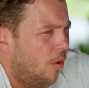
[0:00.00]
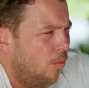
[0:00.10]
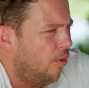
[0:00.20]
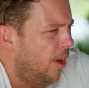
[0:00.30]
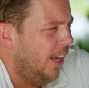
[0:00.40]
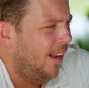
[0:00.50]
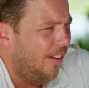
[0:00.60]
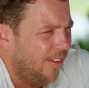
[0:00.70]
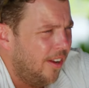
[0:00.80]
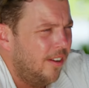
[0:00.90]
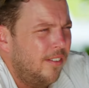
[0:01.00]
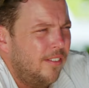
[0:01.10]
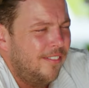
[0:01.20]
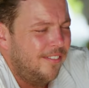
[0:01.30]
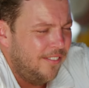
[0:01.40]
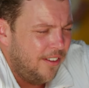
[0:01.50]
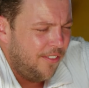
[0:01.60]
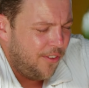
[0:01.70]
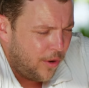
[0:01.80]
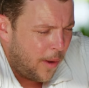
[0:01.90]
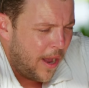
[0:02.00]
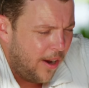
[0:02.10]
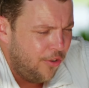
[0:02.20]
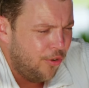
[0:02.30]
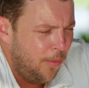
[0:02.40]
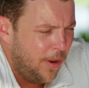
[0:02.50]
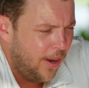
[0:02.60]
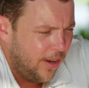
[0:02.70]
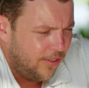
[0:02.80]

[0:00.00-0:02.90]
I'll really love it if you come out and join me out